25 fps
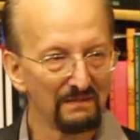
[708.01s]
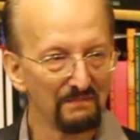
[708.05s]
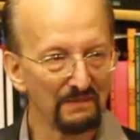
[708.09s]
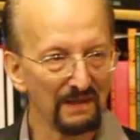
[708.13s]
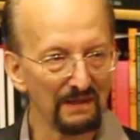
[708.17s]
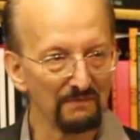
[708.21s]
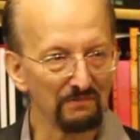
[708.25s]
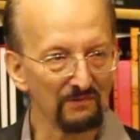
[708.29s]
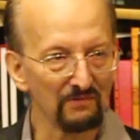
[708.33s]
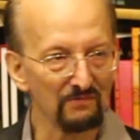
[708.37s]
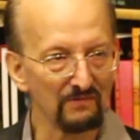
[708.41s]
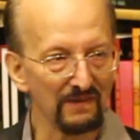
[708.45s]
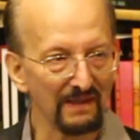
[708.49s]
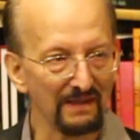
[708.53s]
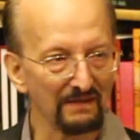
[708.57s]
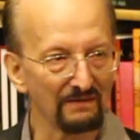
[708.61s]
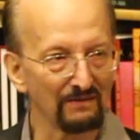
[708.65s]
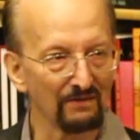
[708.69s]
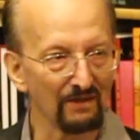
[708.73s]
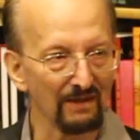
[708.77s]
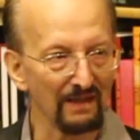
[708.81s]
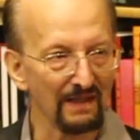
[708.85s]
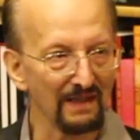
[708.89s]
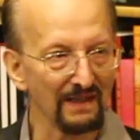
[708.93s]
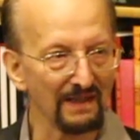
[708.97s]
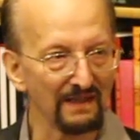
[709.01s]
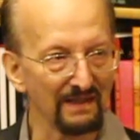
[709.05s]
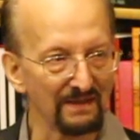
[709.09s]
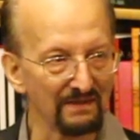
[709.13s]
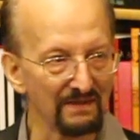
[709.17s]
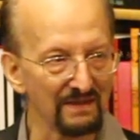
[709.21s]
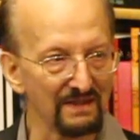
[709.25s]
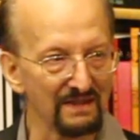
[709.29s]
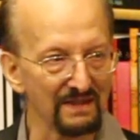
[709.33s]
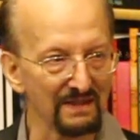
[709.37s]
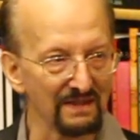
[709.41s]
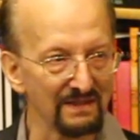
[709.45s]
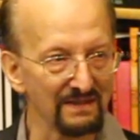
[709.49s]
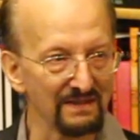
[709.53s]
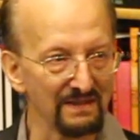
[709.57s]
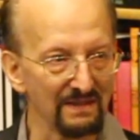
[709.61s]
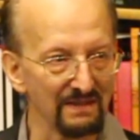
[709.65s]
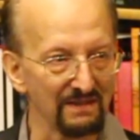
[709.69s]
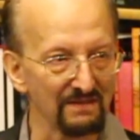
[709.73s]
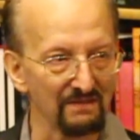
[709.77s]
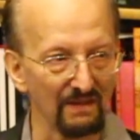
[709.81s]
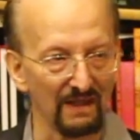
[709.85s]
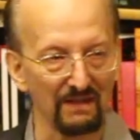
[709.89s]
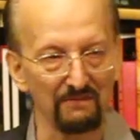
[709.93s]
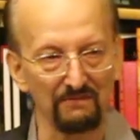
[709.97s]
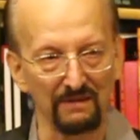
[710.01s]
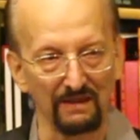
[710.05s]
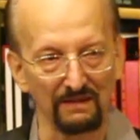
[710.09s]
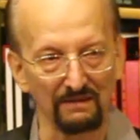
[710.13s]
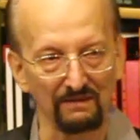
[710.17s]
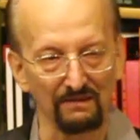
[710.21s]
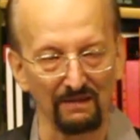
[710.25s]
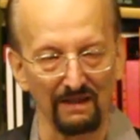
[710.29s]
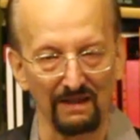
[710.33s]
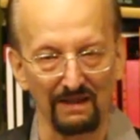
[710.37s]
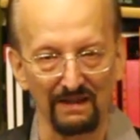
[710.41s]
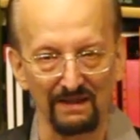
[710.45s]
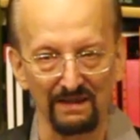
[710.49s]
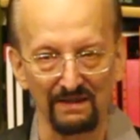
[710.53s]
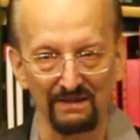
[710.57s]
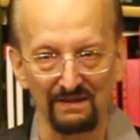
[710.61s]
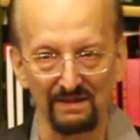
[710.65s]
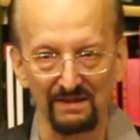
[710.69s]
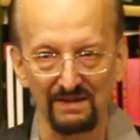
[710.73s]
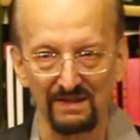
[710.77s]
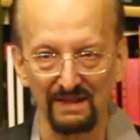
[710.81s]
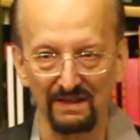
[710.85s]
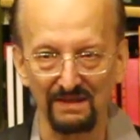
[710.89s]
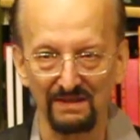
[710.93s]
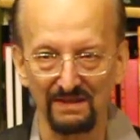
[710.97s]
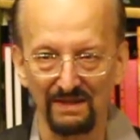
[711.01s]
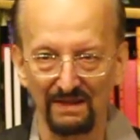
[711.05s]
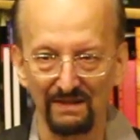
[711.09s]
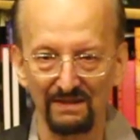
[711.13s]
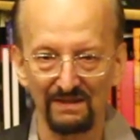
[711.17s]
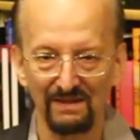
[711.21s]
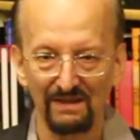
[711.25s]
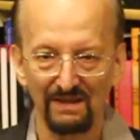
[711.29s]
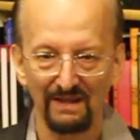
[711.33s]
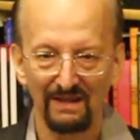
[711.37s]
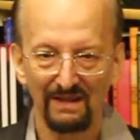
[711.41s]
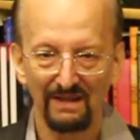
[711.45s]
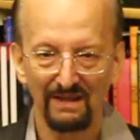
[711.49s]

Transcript: People read Crowley in the 60s. I read Crowley in the 60s.